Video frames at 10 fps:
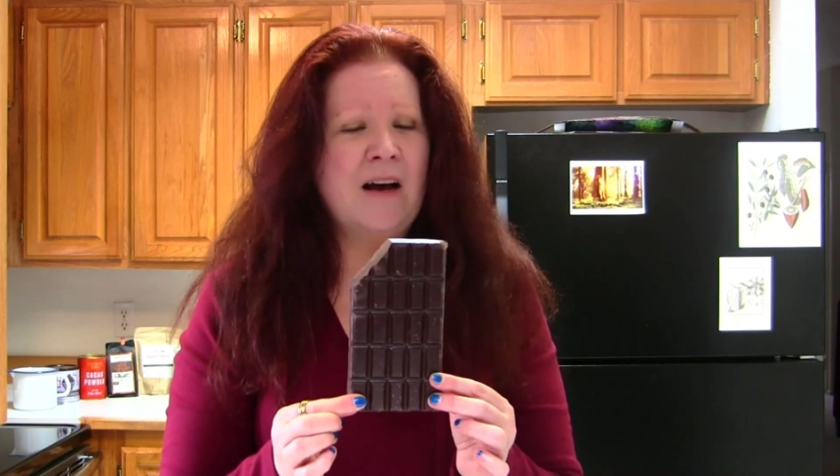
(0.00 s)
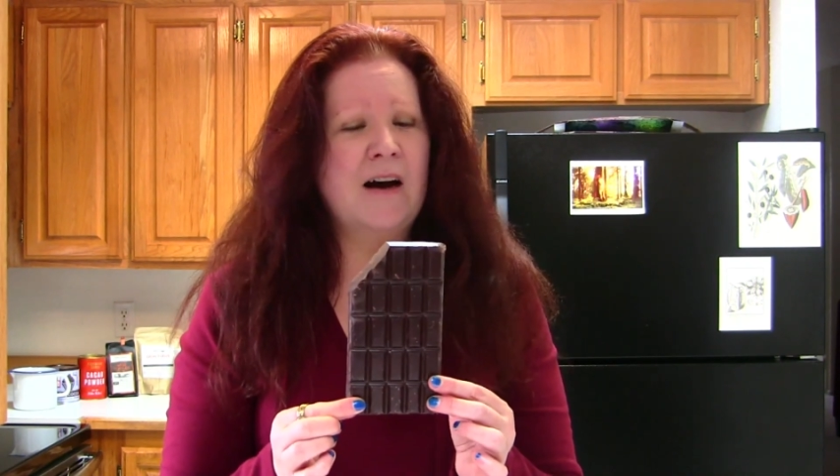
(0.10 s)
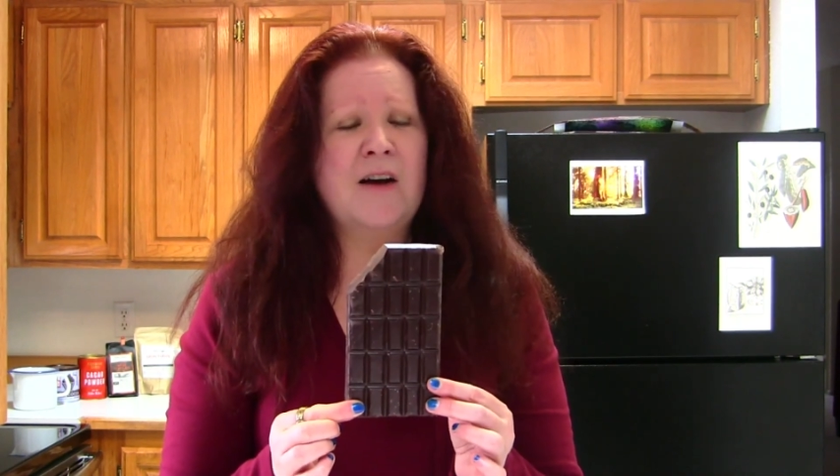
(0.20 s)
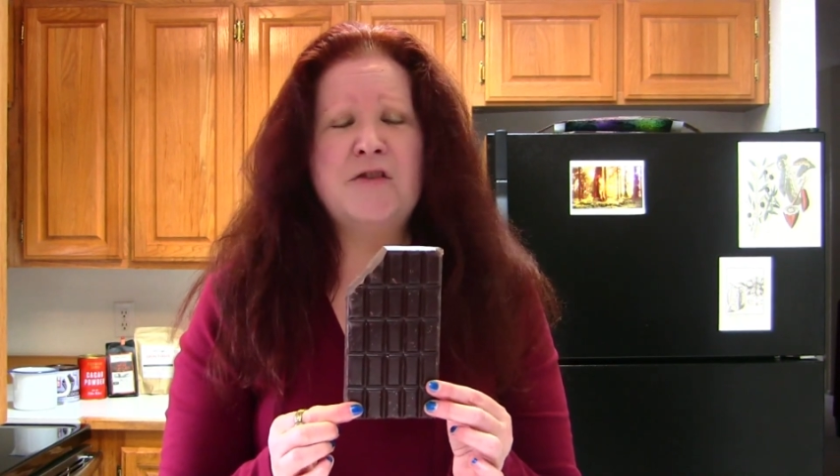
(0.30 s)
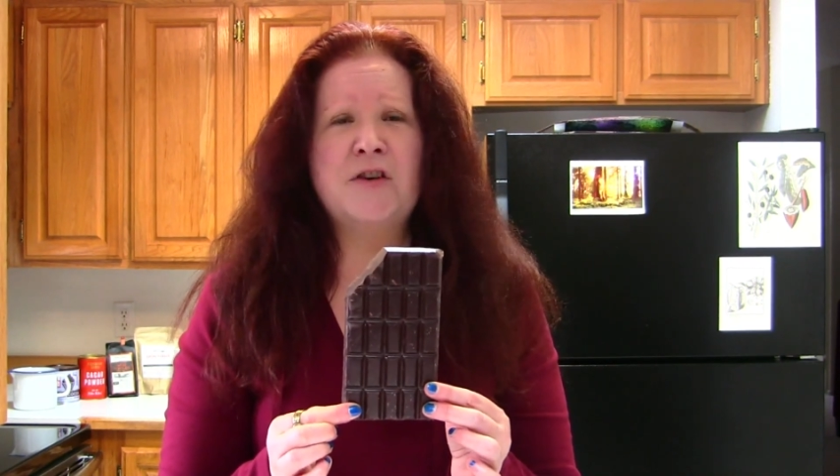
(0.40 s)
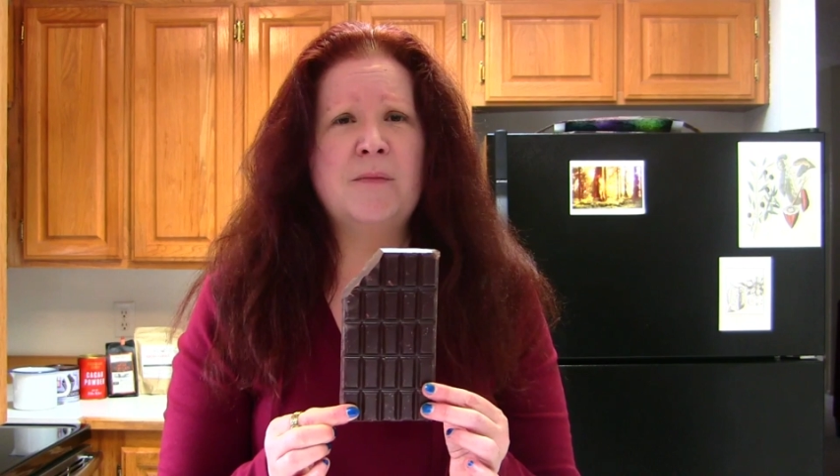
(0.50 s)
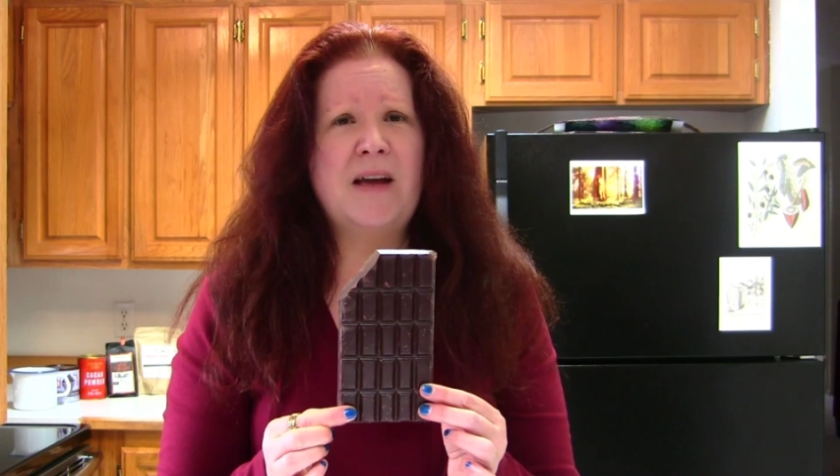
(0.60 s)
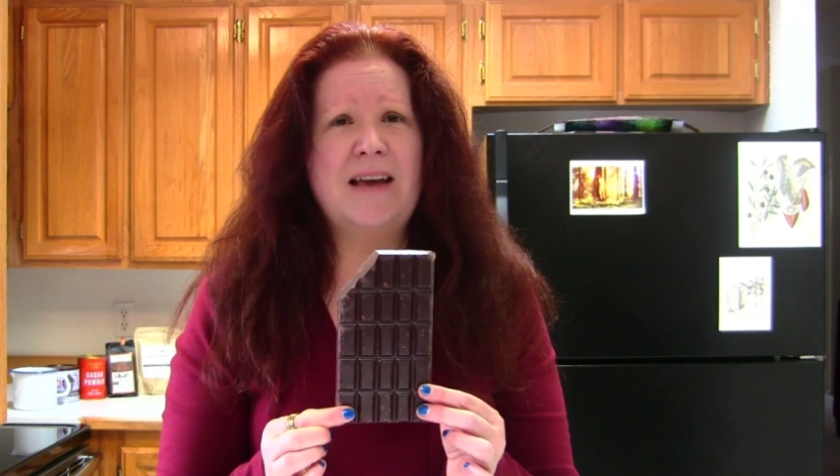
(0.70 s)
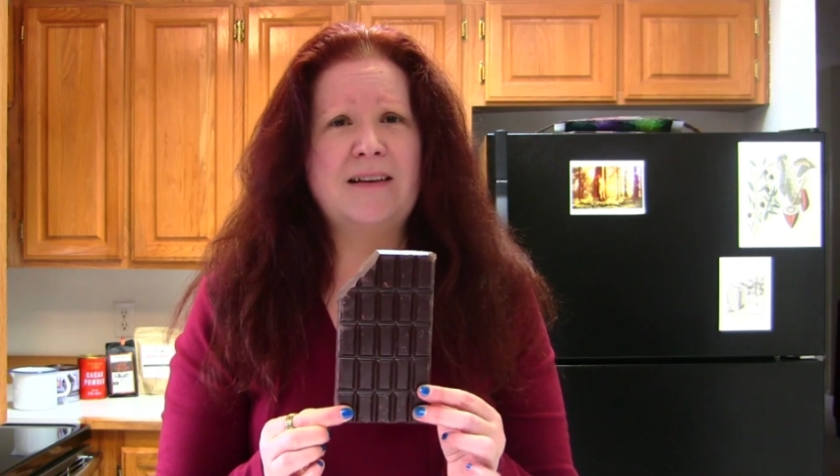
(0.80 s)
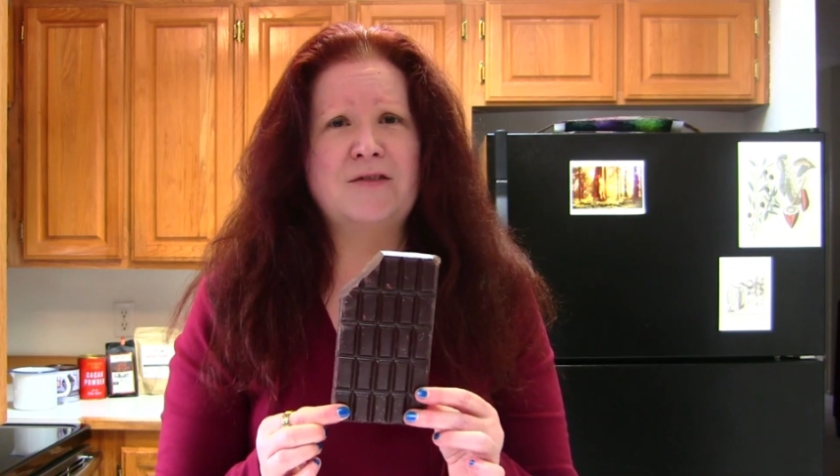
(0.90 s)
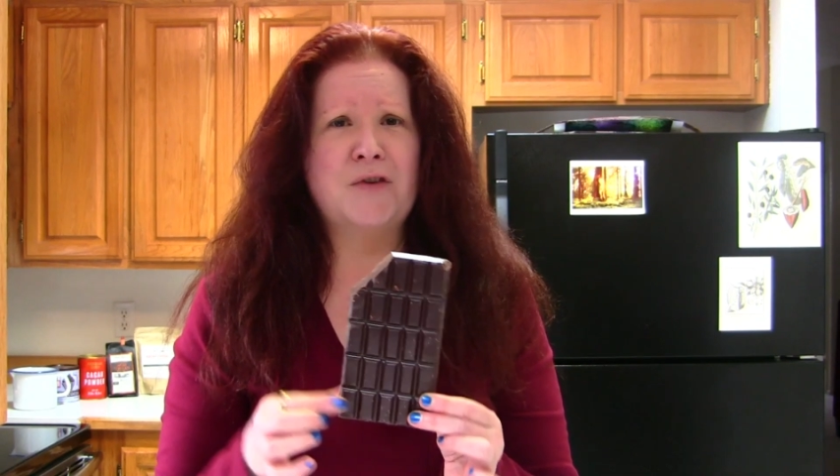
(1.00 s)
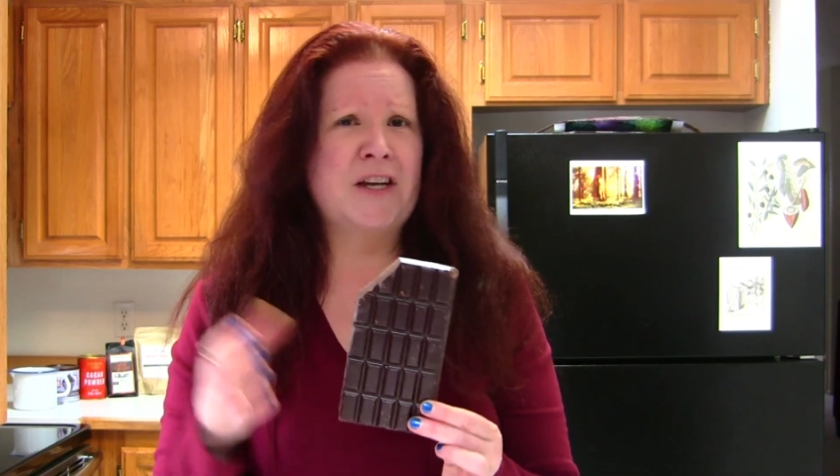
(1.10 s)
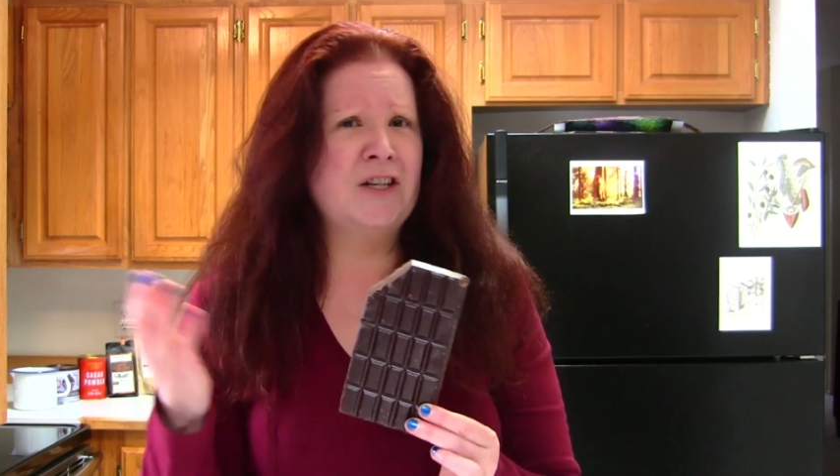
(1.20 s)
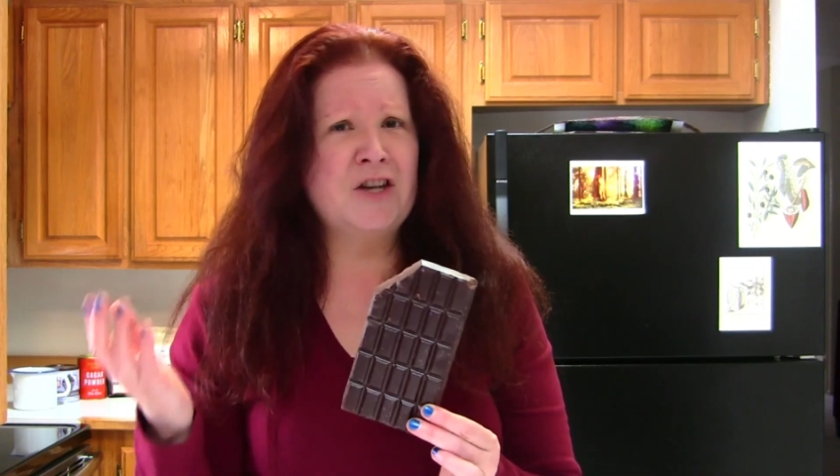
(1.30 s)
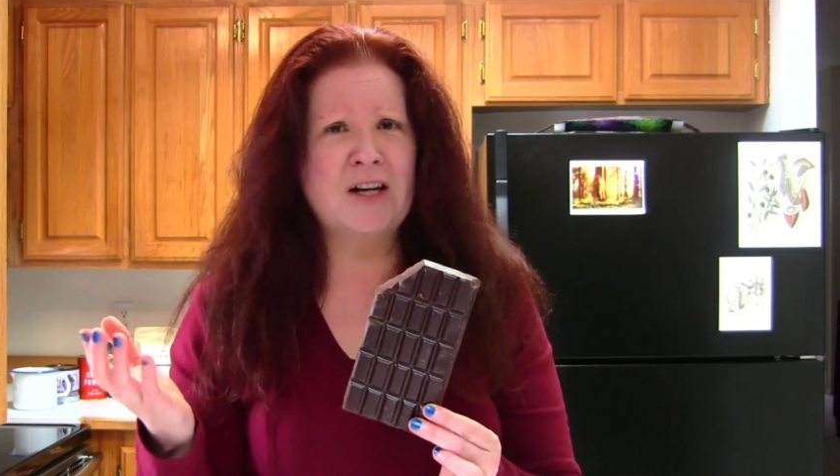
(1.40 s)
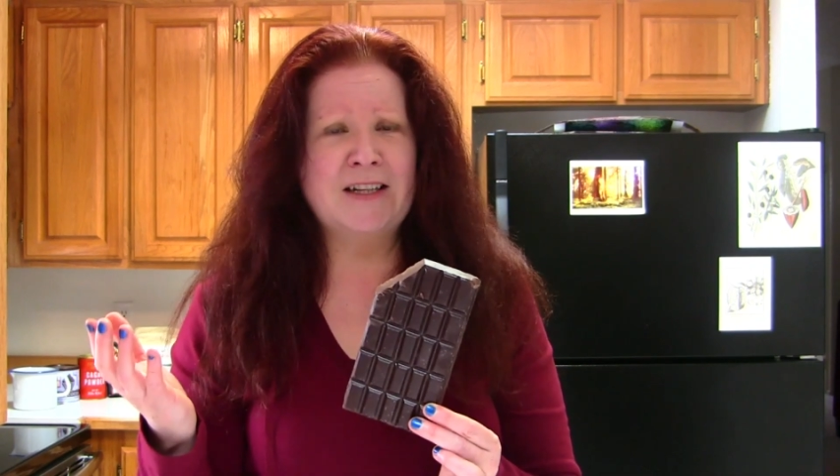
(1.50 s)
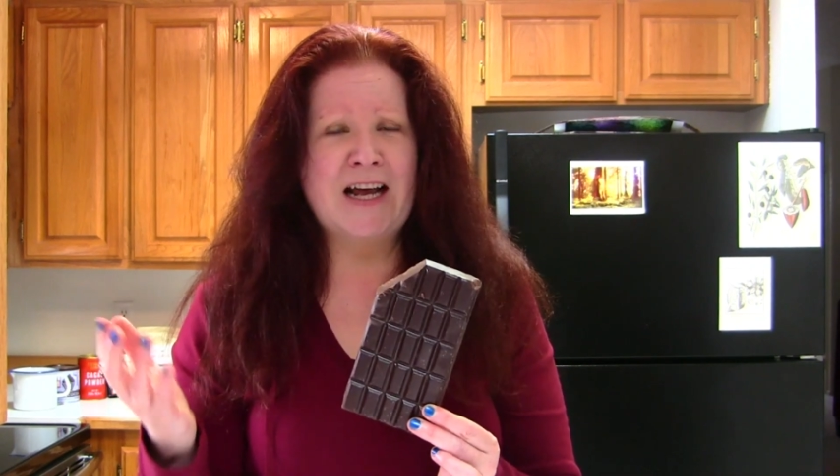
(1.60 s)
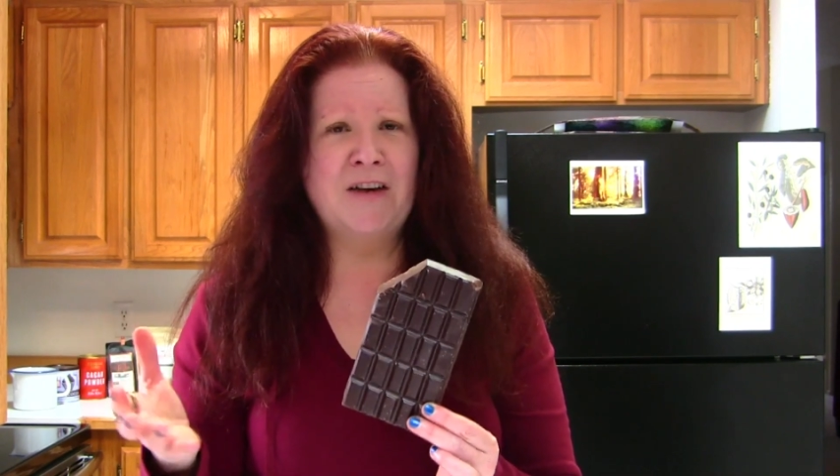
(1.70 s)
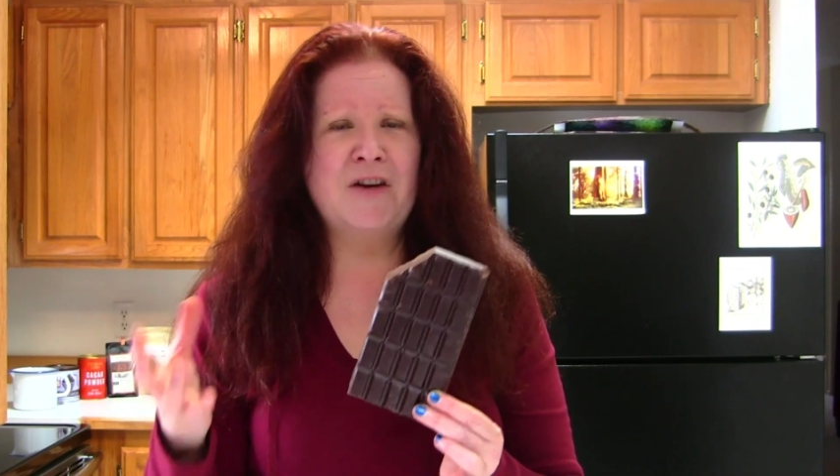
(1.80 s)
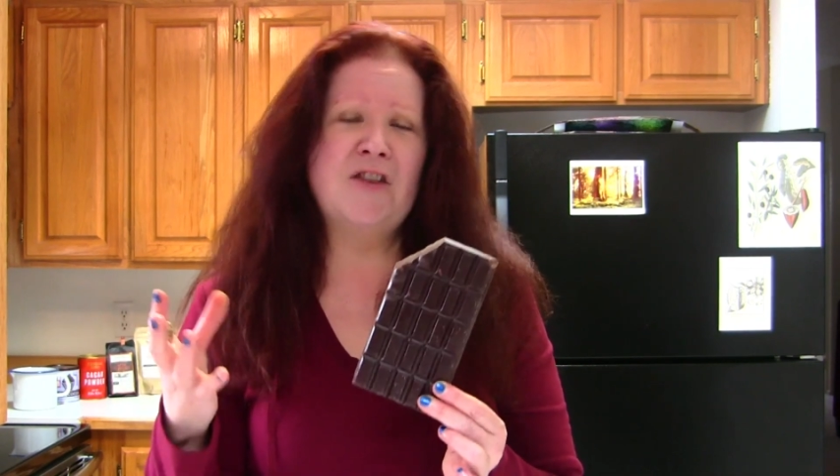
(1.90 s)
You could make drinking chocolate
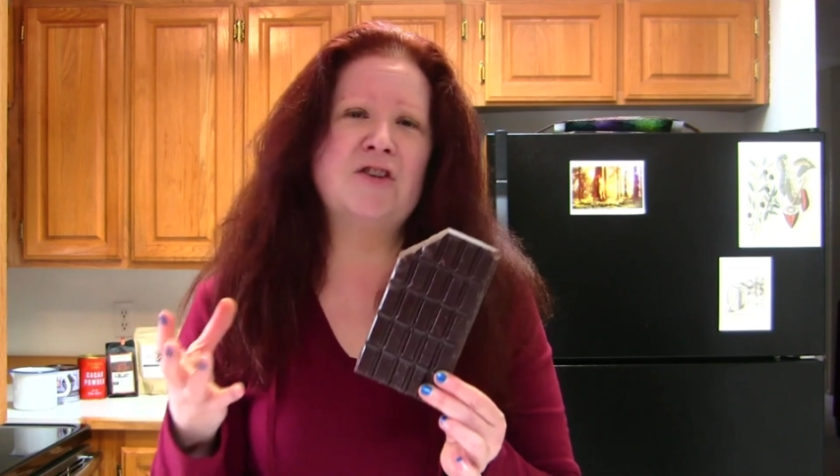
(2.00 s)
out of it.